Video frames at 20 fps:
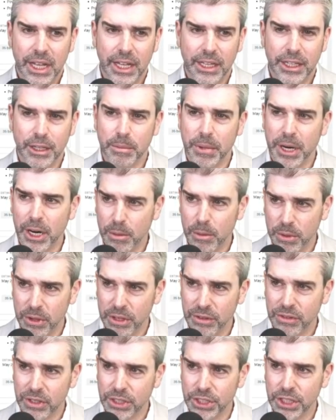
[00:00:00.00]
the PowerPoint
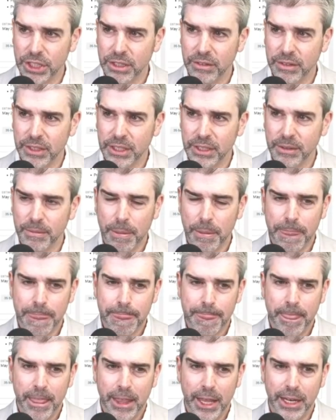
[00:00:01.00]
version of it,
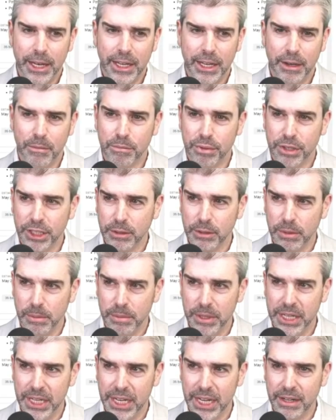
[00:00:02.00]
and then printable
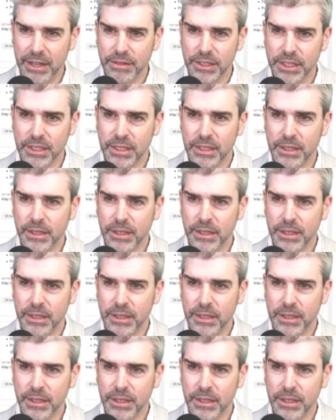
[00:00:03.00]
PDFs.